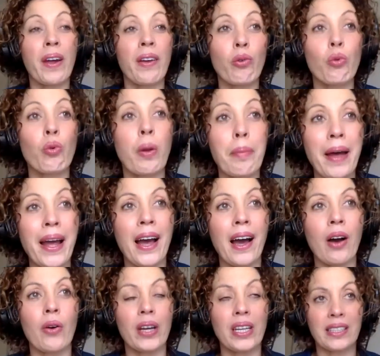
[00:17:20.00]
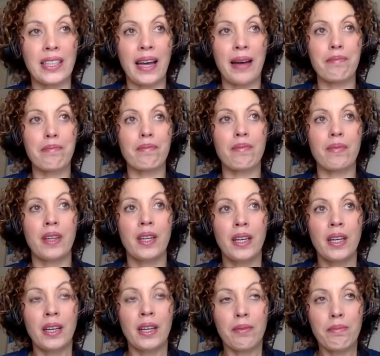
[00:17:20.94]
all about is that
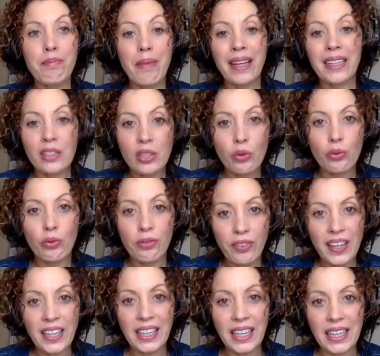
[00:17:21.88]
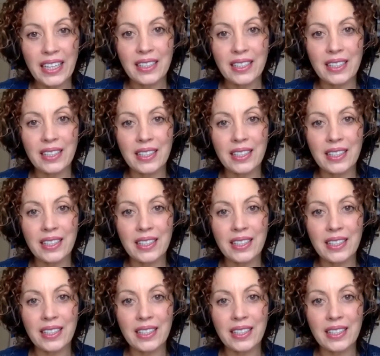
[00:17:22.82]
mental fitness, isn't it?